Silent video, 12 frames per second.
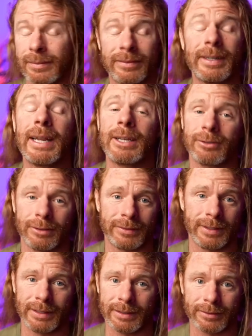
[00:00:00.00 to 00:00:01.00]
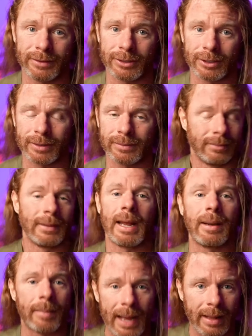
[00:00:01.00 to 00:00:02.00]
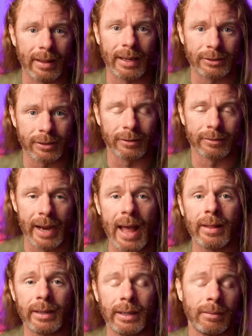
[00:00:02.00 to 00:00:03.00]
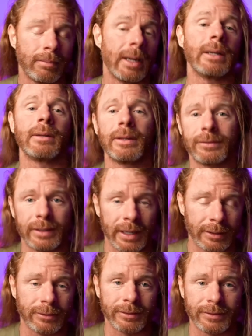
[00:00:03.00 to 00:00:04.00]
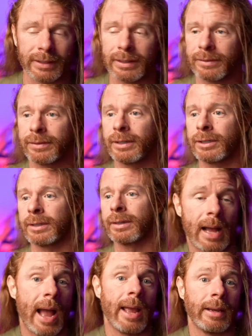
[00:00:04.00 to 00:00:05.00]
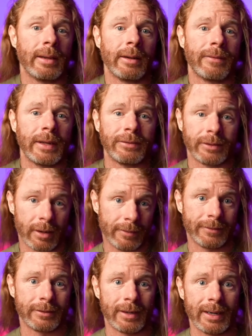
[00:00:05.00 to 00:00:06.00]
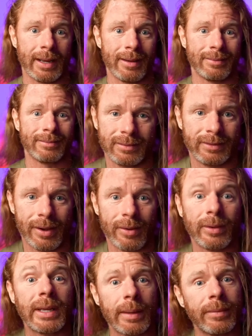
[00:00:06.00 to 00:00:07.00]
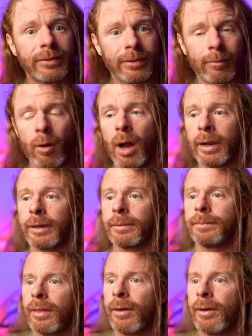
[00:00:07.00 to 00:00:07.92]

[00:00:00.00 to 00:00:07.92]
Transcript: It's an interesting decision. Not a biological reality, but it's an interesting decision. I identify as a dolphin right now, so give me some water.